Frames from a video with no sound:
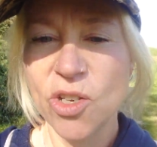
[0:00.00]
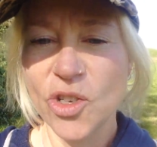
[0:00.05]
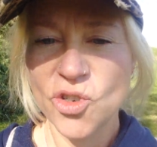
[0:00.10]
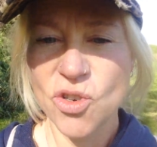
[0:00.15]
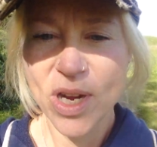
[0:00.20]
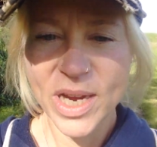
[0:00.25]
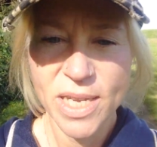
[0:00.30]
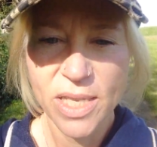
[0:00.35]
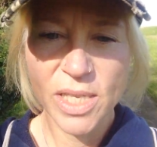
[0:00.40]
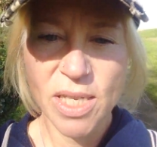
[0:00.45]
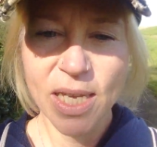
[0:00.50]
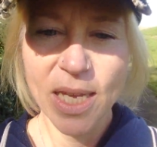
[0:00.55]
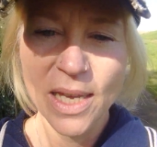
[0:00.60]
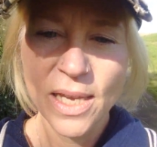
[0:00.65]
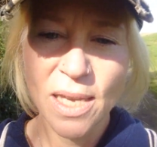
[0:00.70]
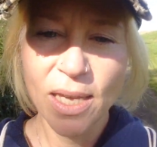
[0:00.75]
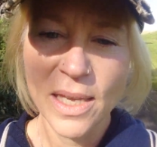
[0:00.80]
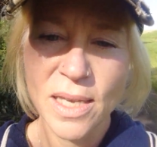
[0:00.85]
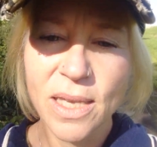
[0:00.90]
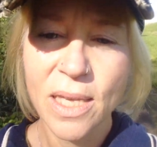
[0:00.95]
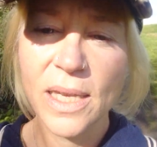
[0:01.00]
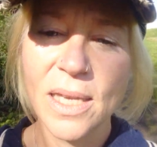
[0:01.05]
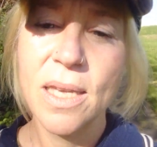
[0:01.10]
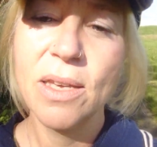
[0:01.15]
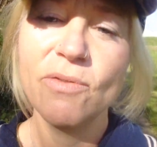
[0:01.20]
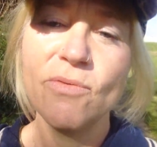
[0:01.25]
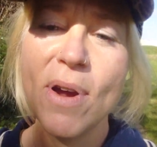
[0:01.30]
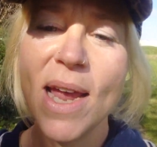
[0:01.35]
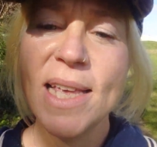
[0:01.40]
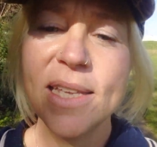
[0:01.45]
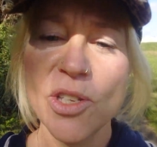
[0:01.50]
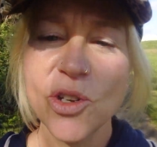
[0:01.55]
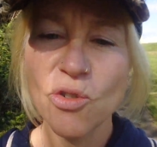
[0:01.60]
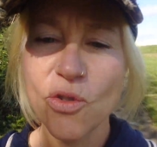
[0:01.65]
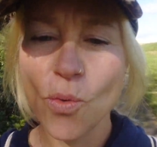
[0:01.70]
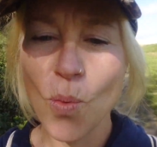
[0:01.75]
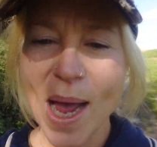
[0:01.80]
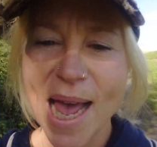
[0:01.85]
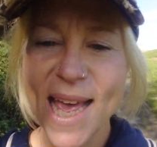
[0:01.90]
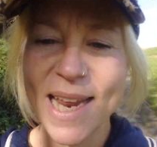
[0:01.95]
trying to raise your
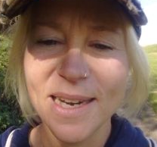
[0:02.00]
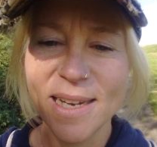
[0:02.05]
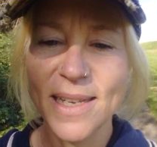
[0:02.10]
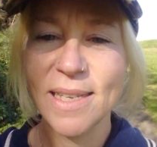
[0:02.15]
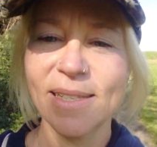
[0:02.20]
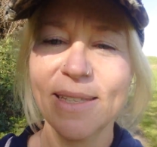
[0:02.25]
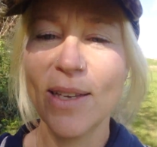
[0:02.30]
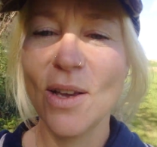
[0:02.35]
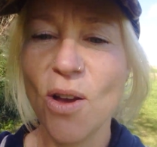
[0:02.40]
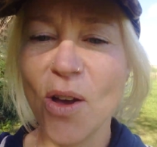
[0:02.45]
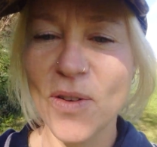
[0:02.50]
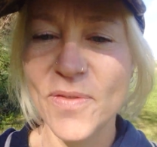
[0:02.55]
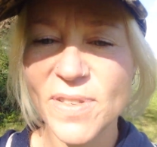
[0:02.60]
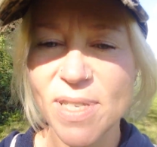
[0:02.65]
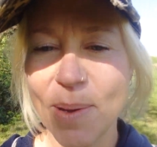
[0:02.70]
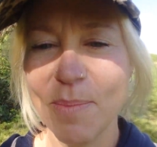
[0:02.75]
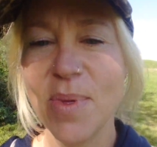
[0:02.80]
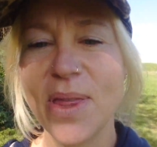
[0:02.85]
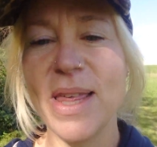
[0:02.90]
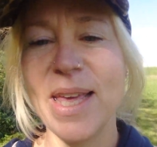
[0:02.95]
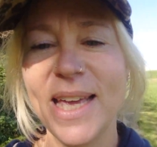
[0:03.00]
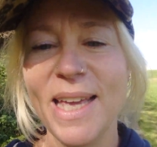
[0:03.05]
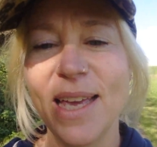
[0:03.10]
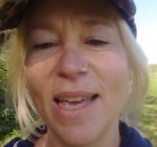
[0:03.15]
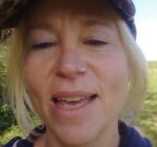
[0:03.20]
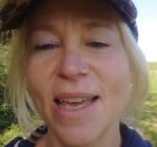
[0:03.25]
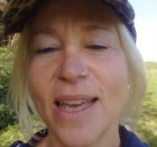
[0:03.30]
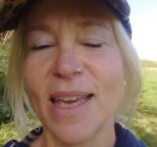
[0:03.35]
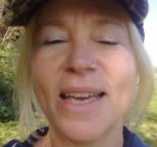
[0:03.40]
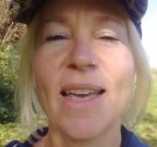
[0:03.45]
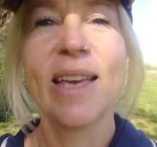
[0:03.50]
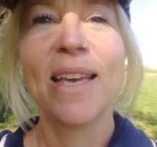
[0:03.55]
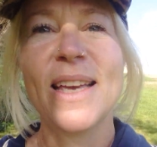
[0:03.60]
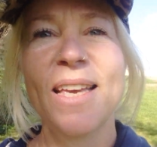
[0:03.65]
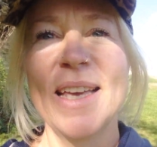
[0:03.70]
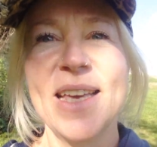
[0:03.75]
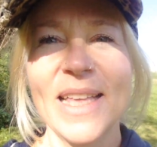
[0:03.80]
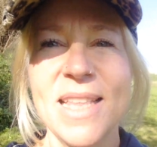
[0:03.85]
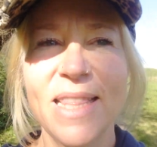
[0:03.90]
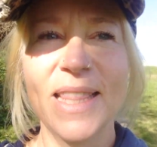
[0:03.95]
awareness of something
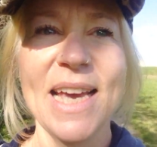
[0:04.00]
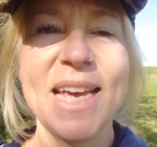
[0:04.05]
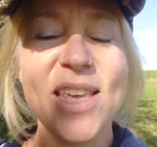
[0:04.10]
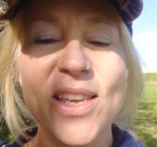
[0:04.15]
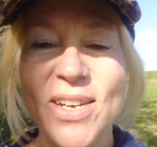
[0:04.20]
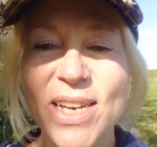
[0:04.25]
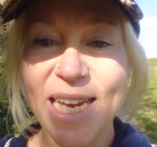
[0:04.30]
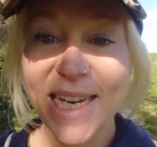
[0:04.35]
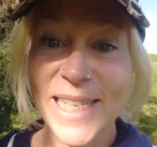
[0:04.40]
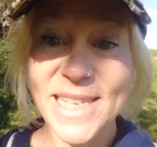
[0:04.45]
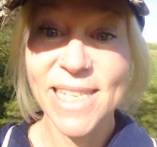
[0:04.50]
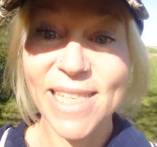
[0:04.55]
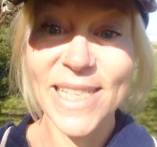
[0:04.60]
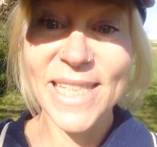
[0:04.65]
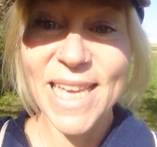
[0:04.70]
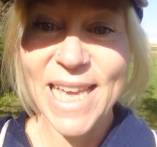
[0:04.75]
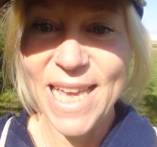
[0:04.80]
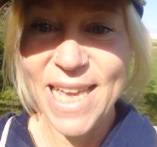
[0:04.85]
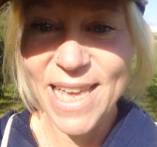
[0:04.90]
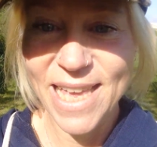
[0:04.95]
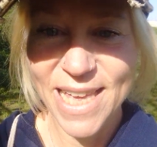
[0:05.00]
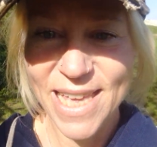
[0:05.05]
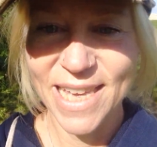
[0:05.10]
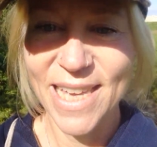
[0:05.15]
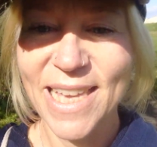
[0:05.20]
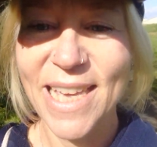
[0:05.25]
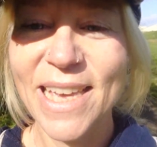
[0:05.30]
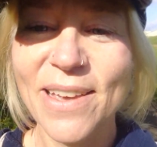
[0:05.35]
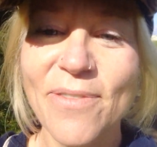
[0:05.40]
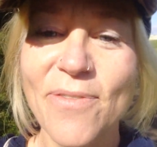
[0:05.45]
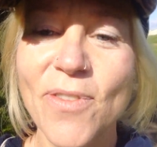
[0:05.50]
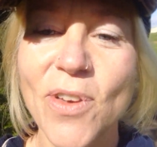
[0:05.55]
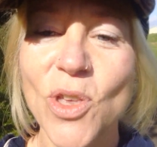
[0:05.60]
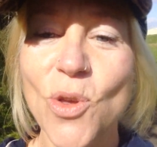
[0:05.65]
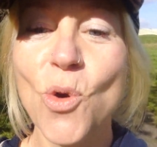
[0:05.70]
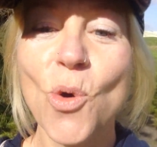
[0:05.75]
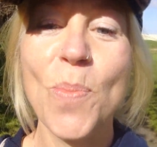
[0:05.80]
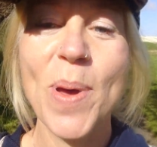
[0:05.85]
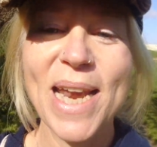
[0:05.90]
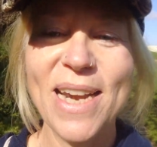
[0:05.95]
that you need to see for
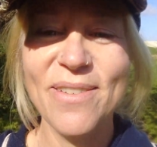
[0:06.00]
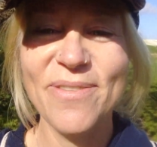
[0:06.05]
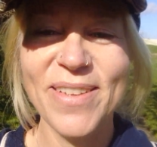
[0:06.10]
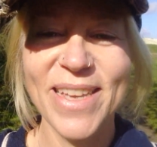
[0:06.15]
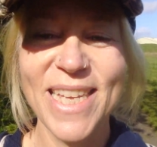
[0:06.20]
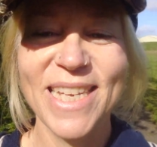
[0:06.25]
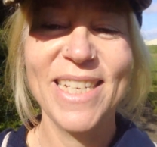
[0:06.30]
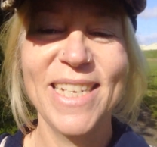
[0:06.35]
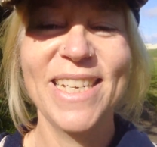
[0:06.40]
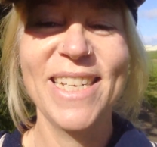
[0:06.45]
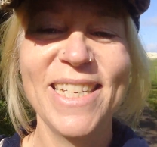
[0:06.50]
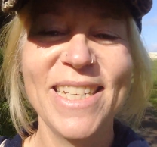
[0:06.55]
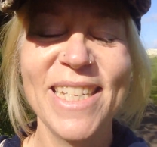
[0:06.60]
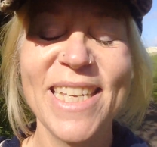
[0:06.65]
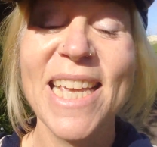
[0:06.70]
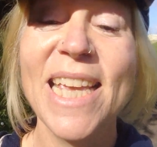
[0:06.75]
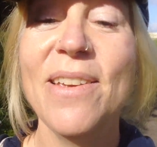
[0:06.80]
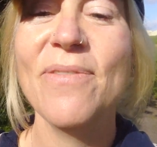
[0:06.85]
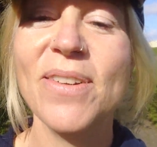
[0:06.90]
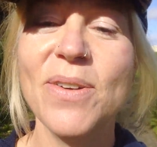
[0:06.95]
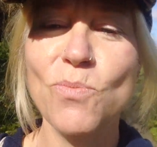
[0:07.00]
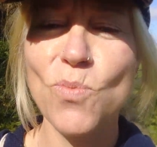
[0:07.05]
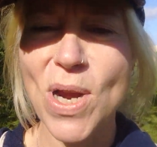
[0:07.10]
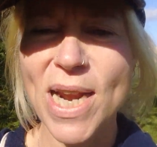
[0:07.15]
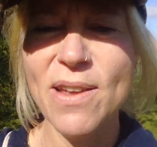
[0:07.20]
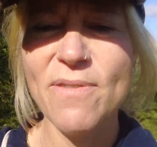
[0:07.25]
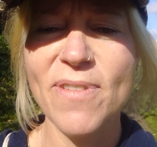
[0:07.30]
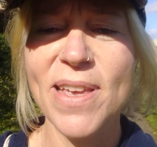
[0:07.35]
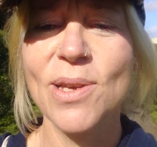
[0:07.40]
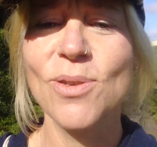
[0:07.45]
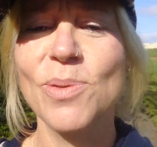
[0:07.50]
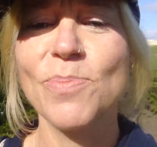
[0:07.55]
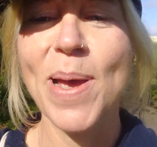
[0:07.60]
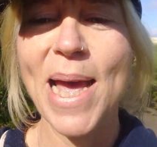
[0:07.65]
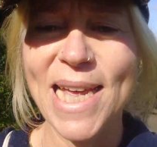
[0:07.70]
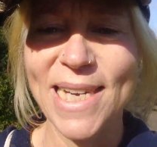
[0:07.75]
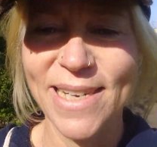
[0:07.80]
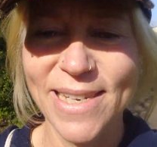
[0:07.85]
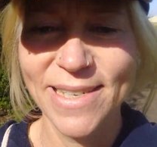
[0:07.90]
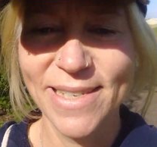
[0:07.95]
your benefit, even when it feels
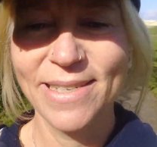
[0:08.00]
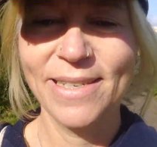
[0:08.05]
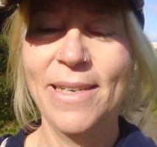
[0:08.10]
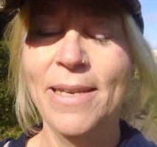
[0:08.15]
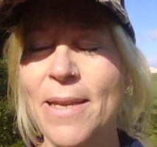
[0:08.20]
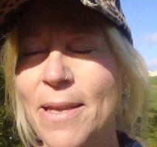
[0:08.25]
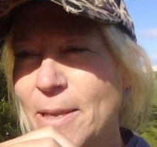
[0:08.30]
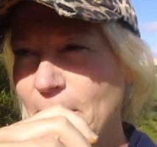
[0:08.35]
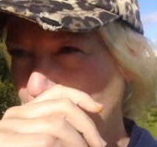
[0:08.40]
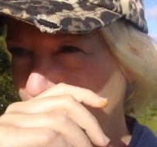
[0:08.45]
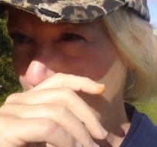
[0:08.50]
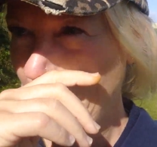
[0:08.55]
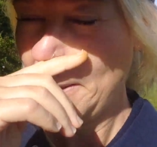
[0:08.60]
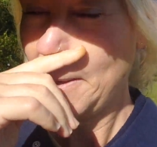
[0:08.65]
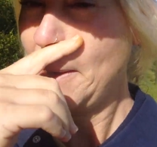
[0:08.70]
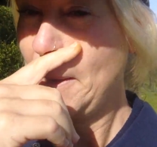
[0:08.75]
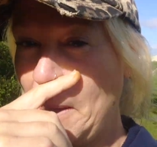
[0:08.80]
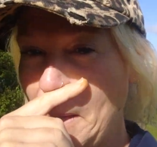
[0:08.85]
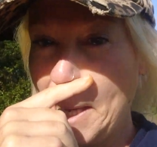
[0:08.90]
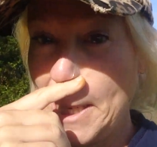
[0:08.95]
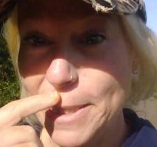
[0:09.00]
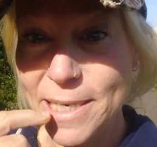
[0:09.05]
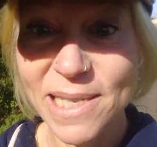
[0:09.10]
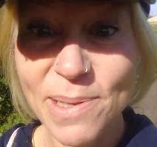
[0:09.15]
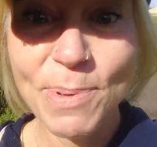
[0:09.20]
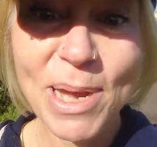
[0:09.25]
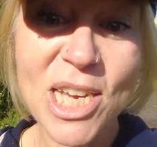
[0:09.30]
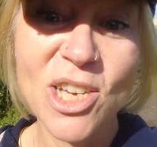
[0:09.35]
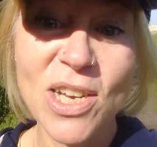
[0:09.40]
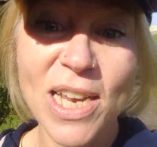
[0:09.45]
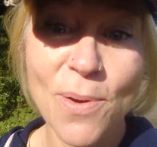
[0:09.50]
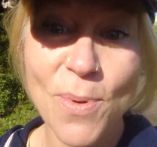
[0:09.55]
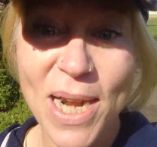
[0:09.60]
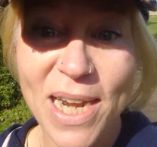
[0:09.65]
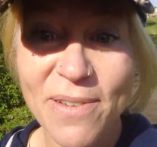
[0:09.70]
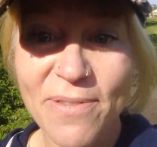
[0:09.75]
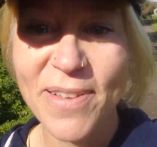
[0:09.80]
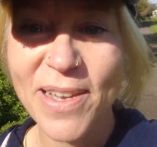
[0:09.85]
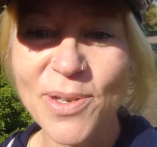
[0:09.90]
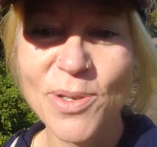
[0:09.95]
bad, and especially when
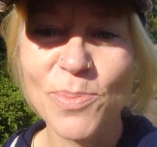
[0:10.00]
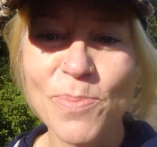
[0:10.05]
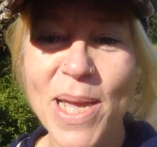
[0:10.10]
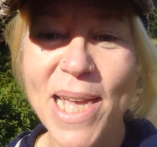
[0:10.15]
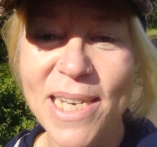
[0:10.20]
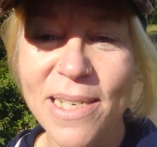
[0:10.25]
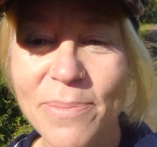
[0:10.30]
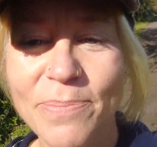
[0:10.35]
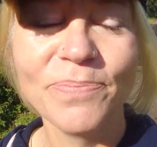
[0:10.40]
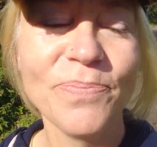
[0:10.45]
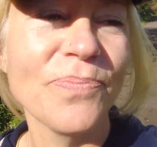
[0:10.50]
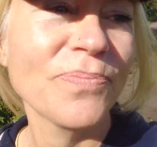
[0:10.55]
it feels bad.